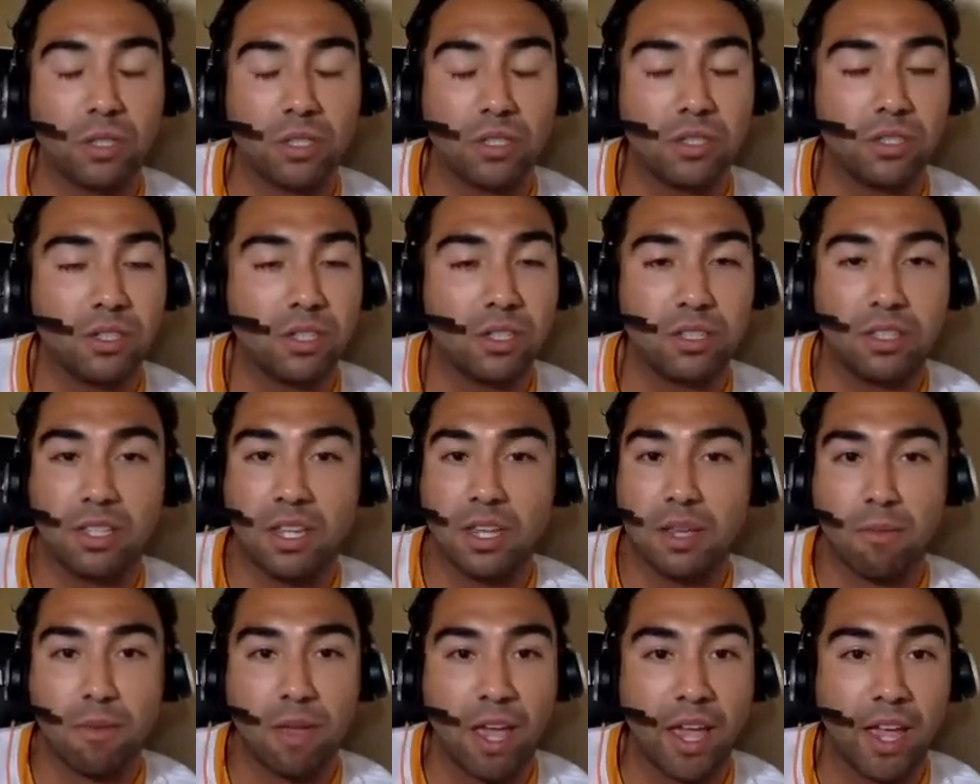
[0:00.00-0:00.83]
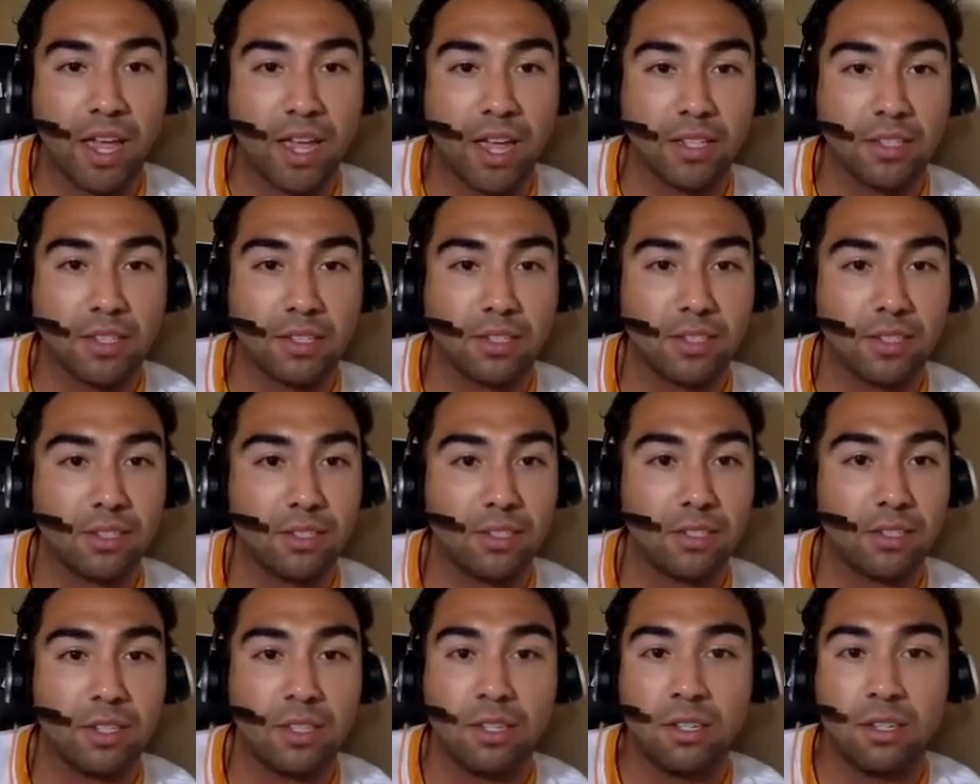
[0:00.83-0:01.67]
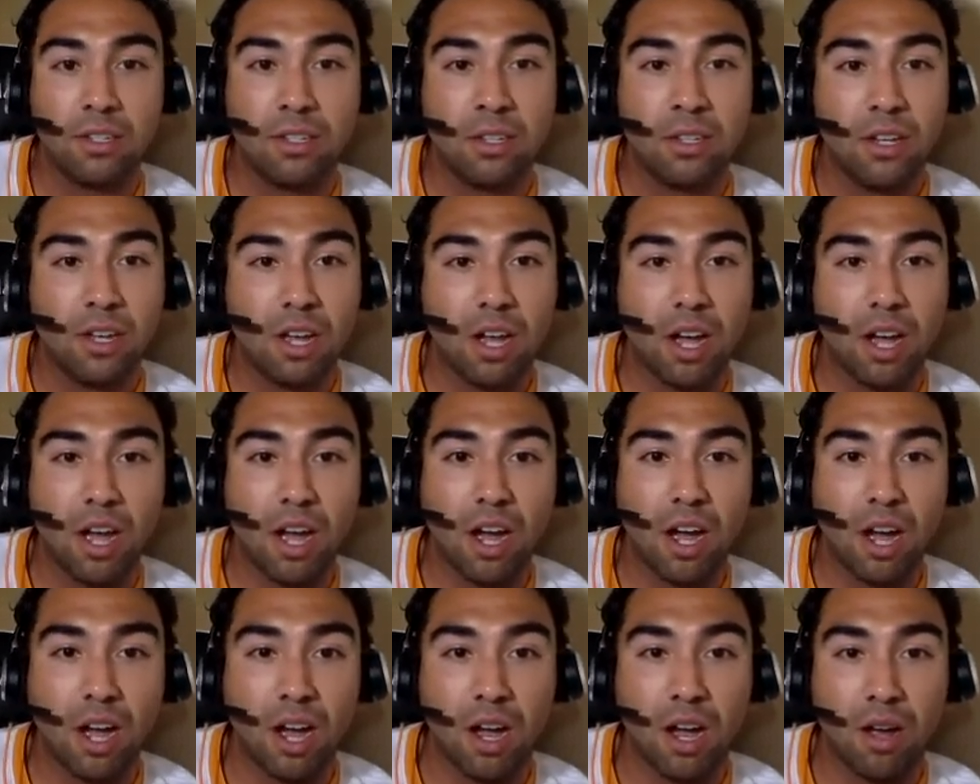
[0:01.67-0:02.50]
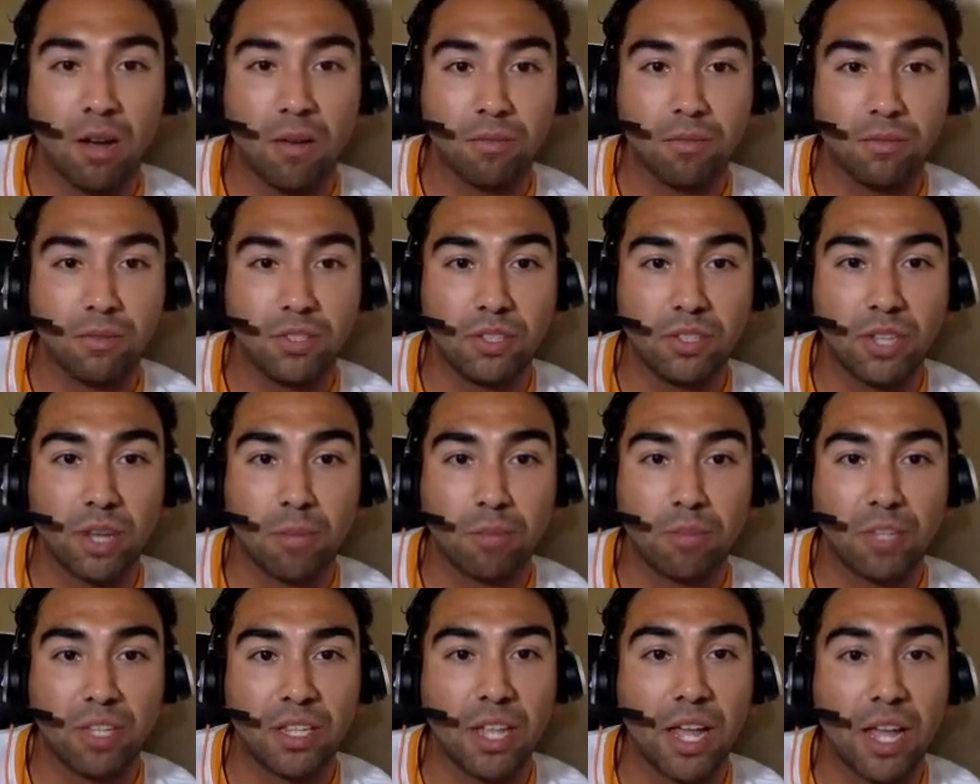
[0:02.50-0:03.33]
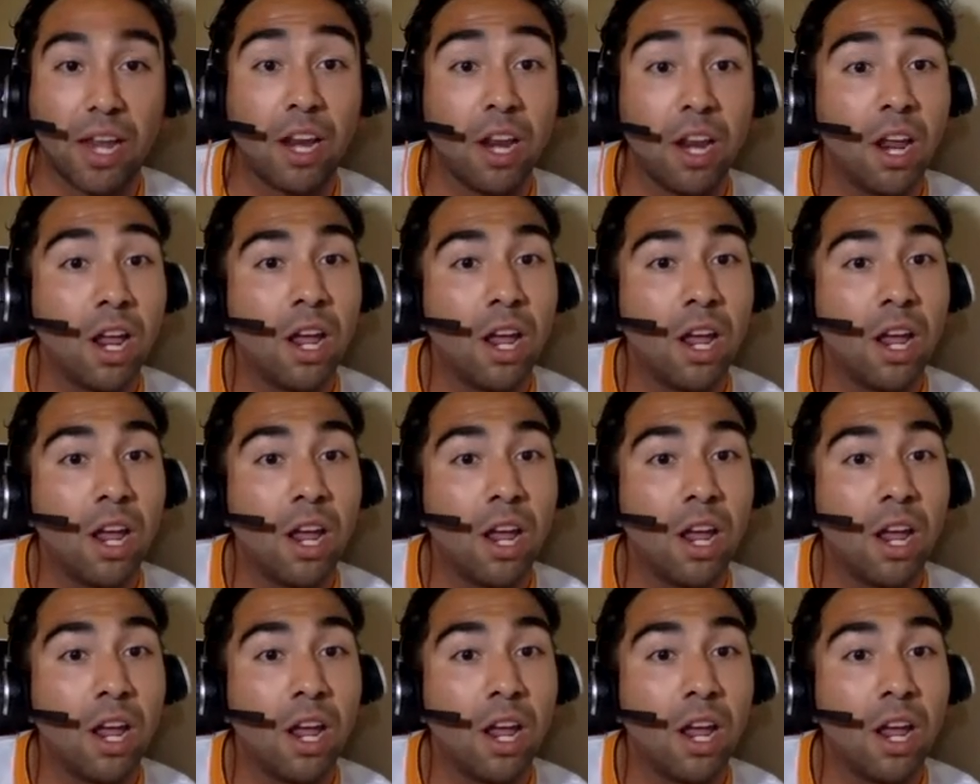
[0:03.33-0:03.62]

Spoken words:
with the teammates. Something that